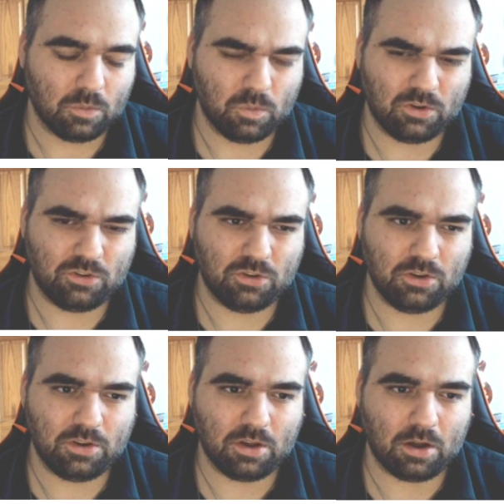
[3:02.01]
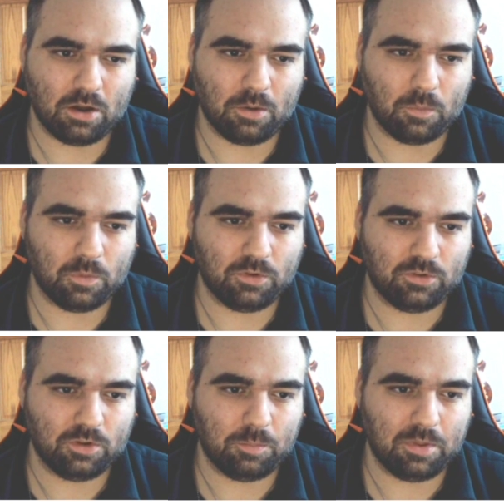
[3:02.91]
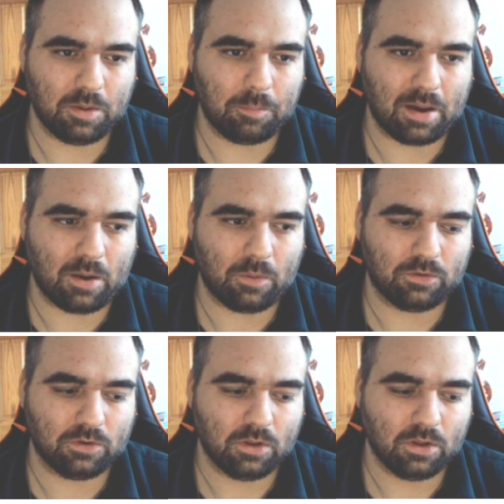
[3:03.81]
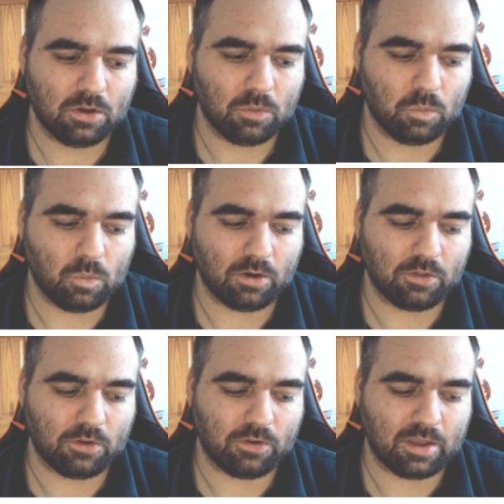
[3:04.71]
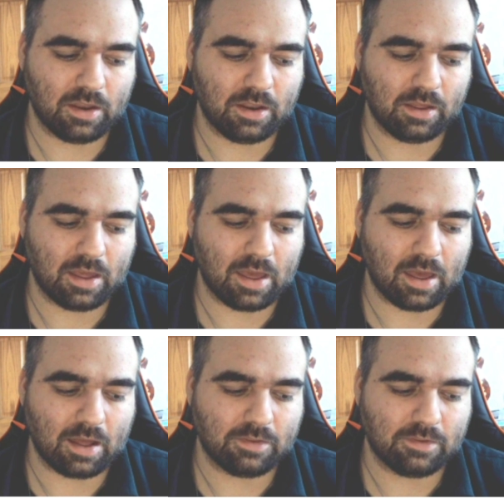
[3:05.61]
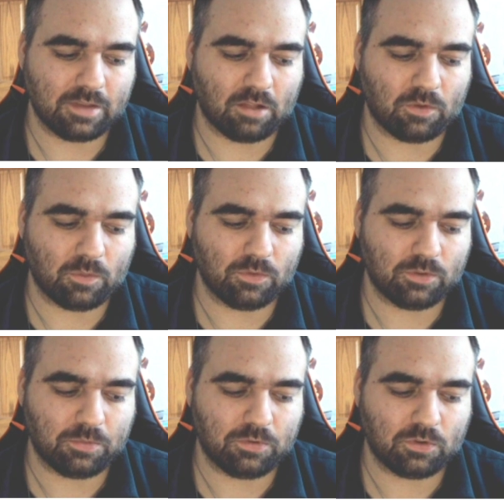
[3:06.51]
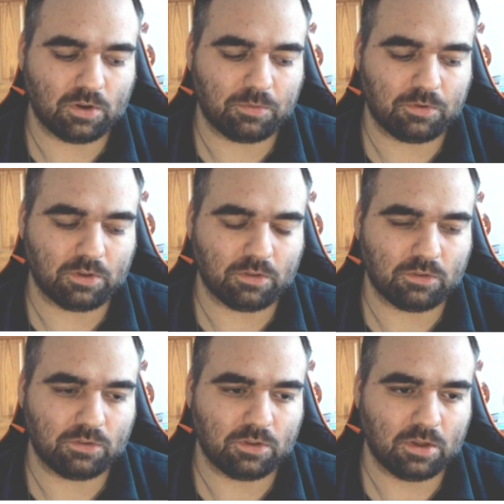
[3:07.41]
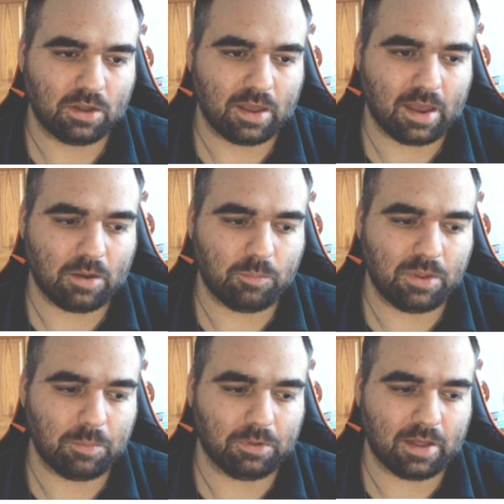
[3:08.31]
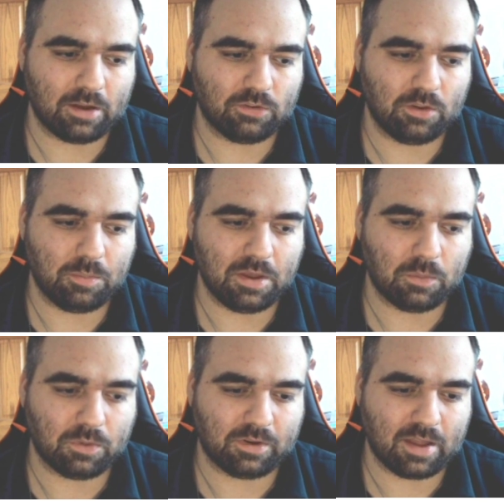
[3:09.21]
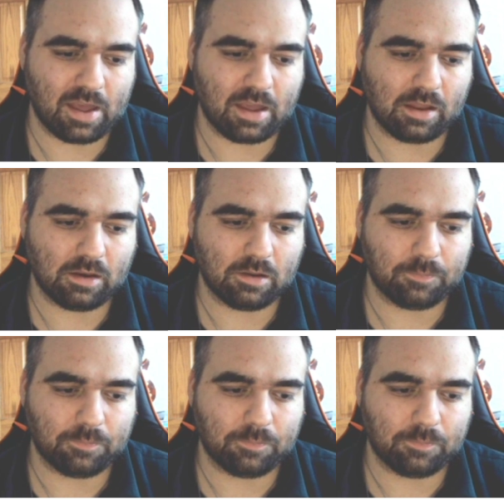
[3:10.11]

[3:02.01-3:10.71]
which should be about where they're getting at cell phone subscriptions and people actually being retained